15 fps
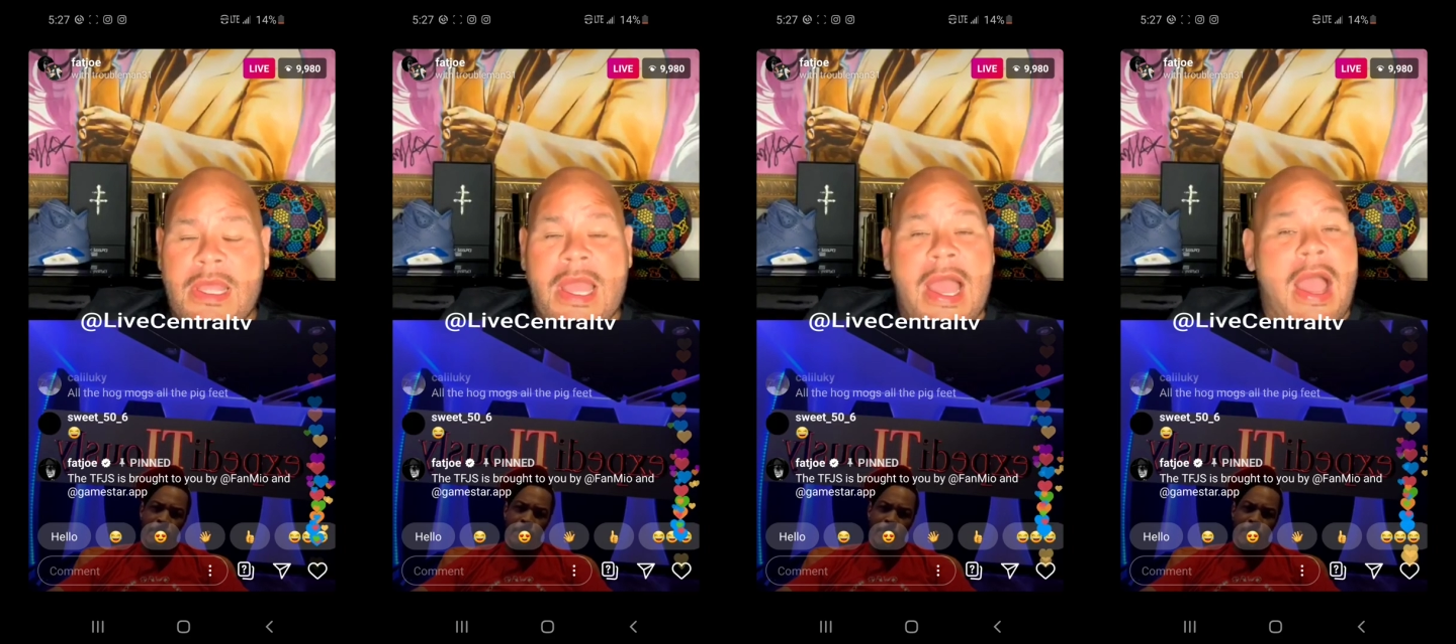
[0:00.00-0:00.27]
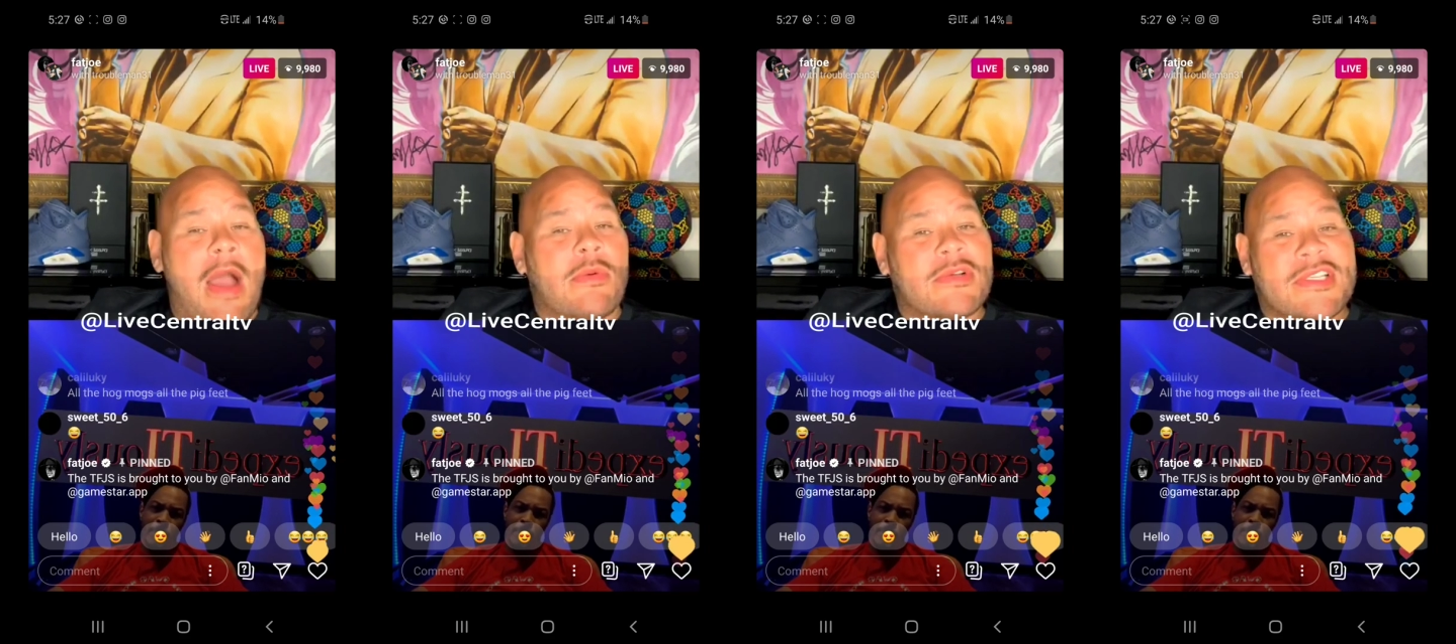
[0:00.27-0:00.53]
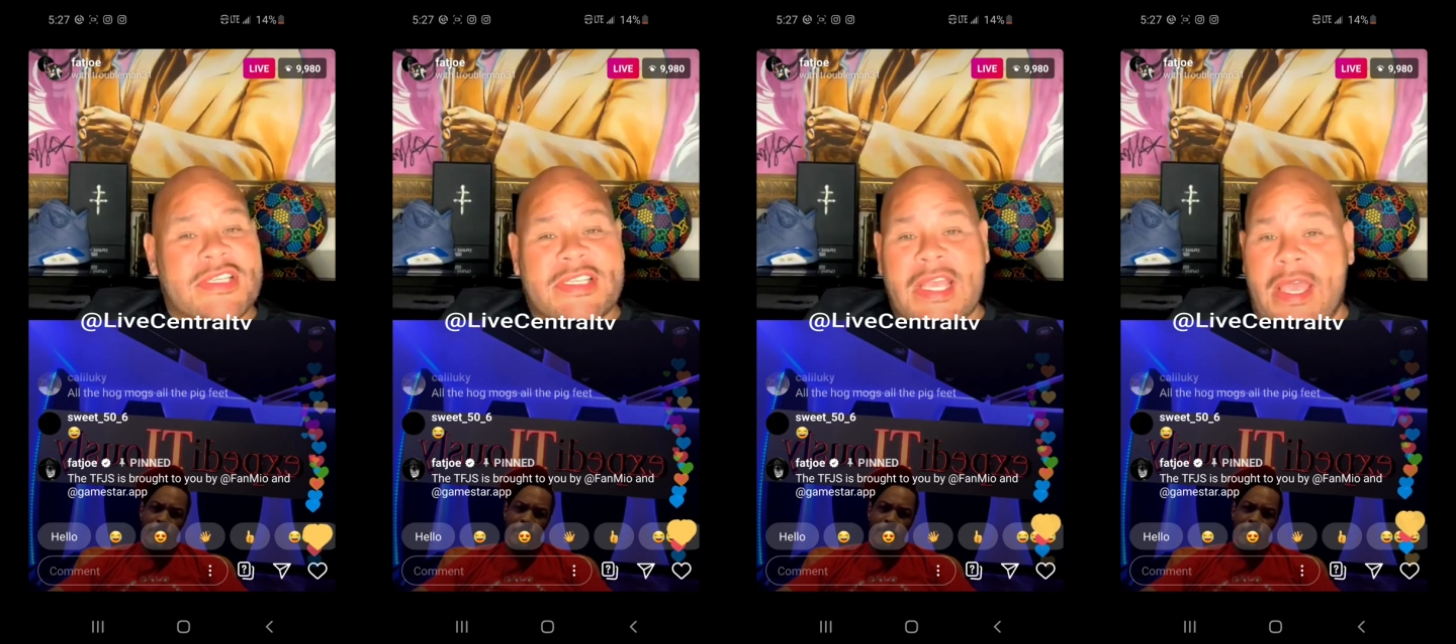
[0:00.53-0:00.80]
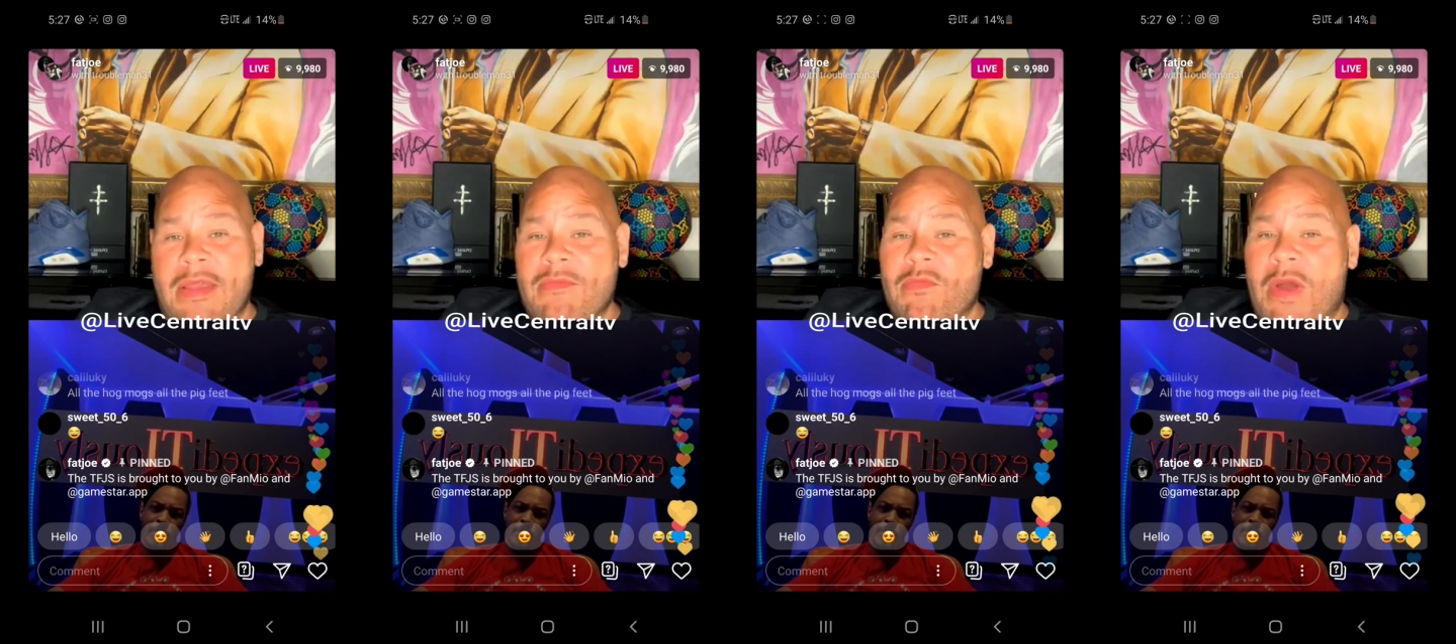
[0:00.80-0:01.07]
I was
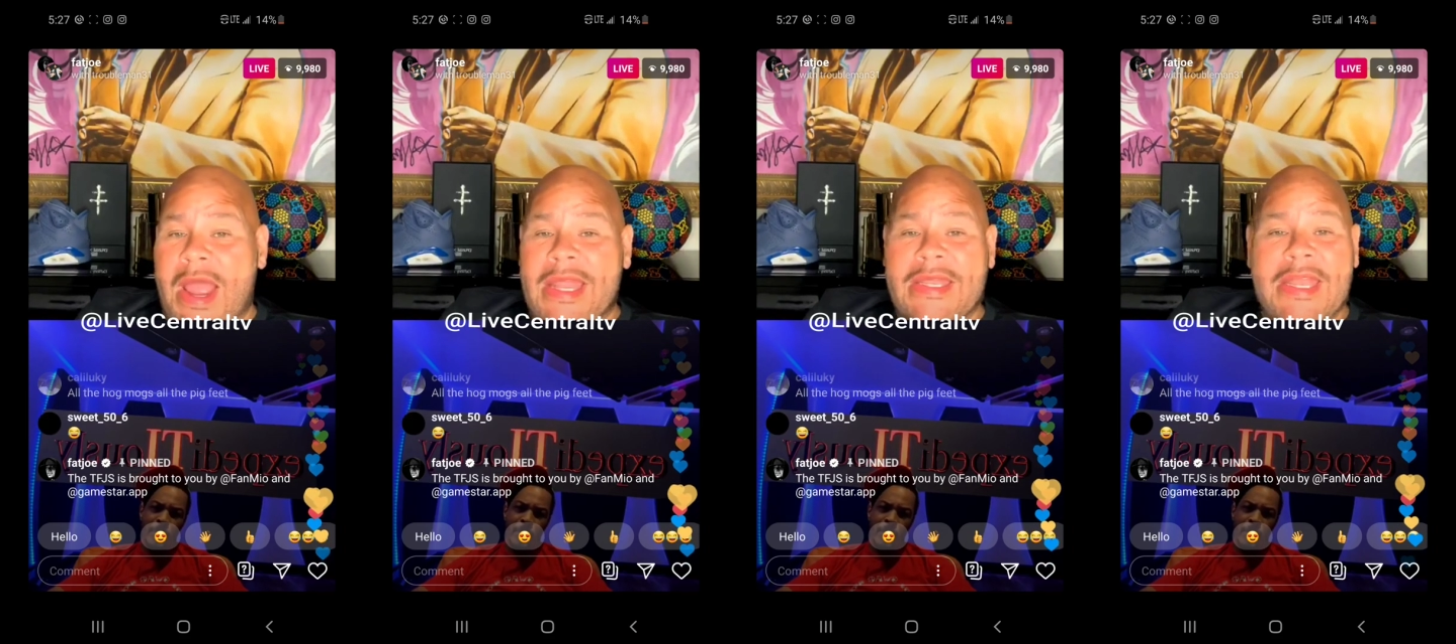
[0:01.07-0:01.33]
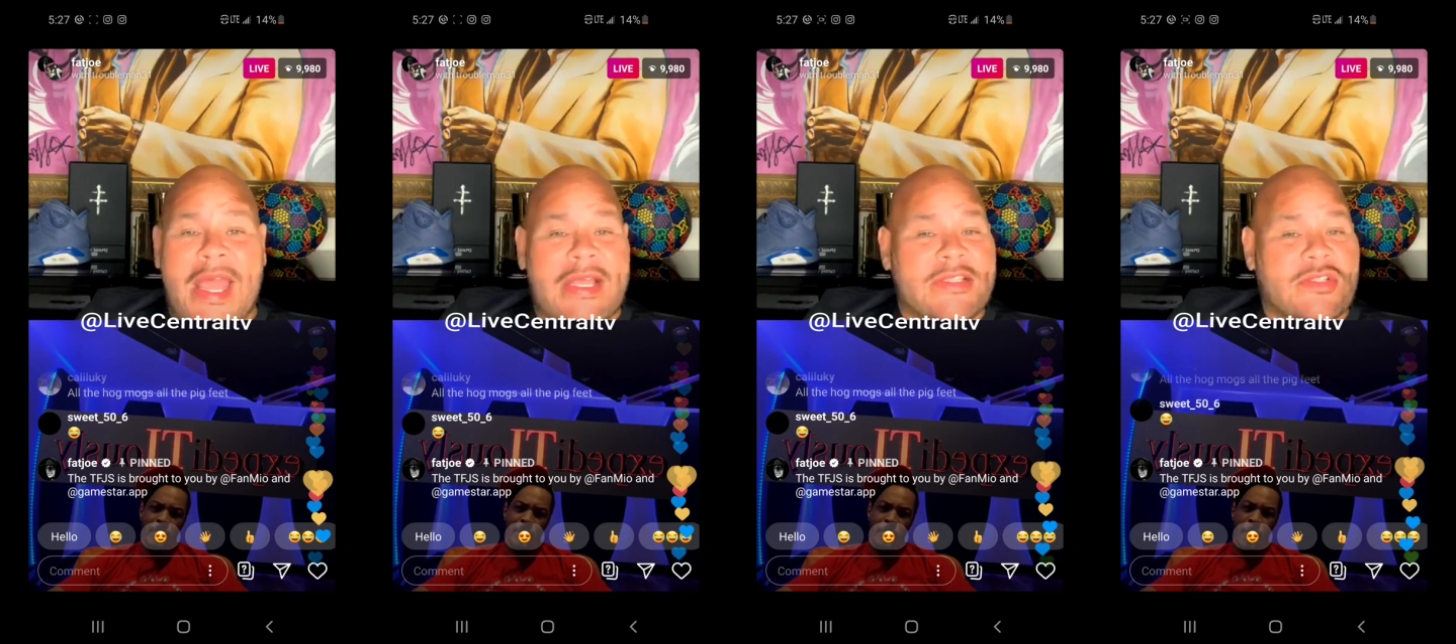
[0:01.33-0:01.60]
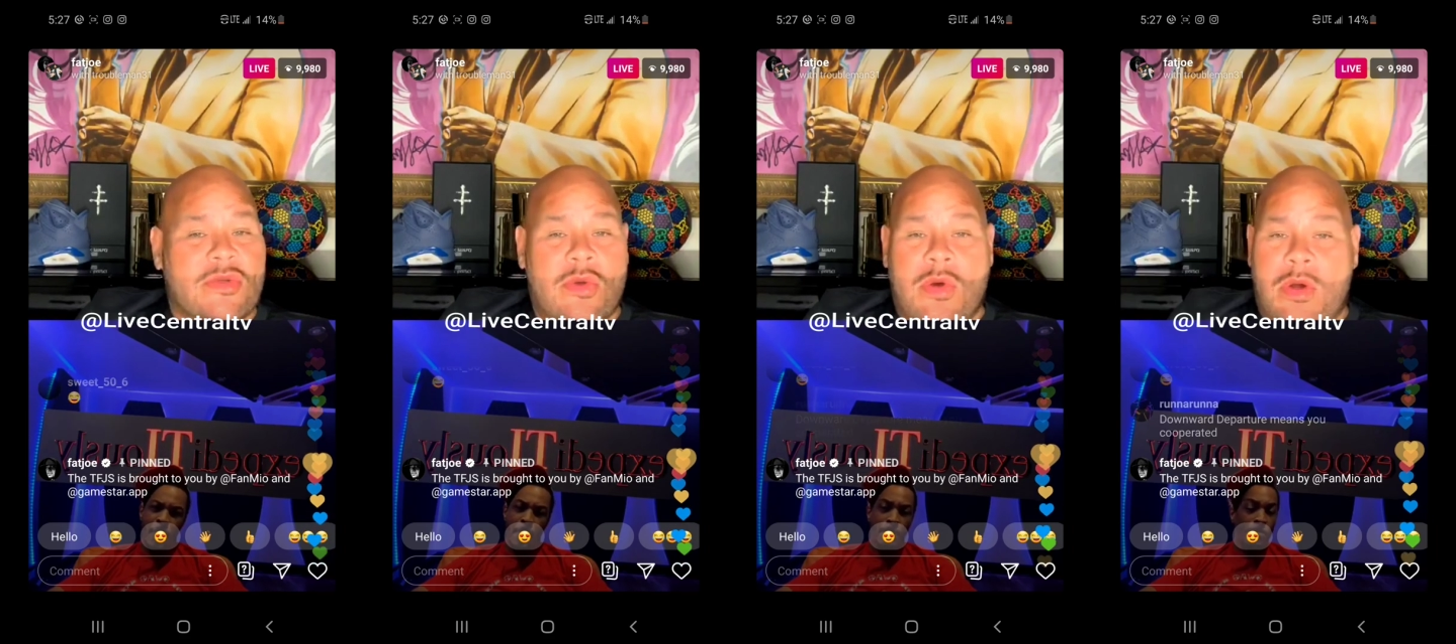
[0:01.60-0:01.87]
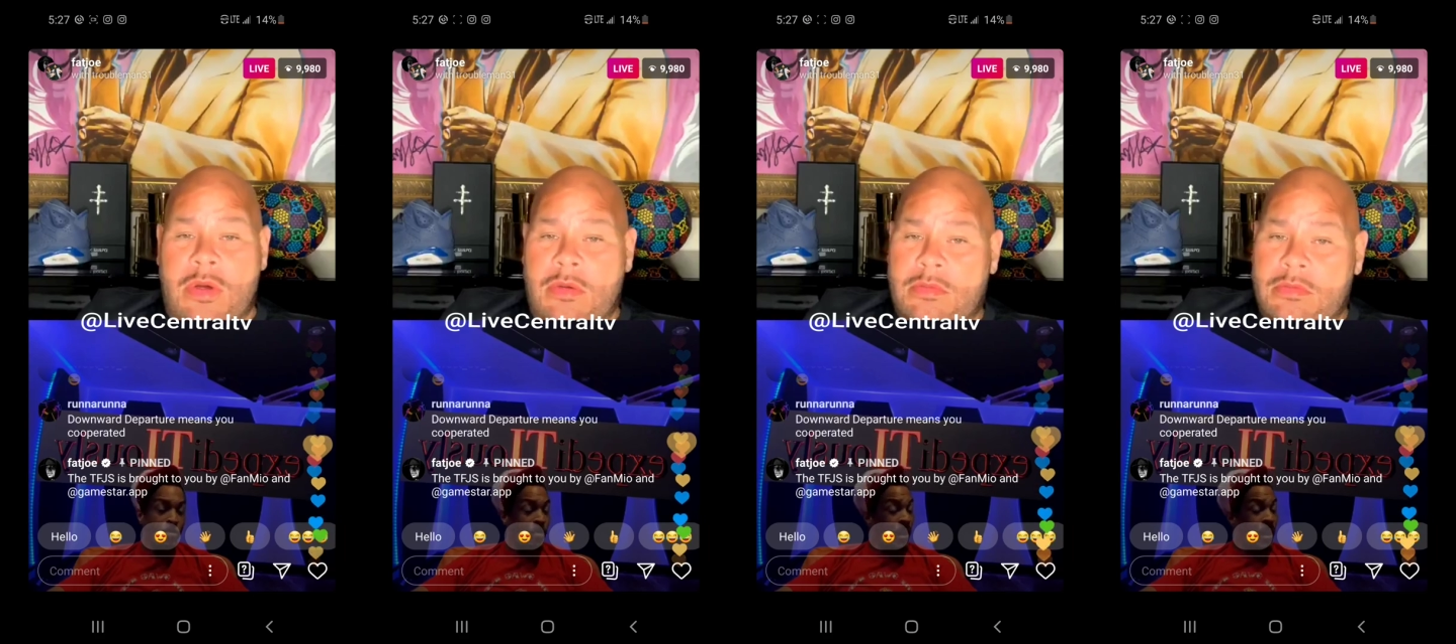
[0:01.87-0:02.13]
sitting right next to him.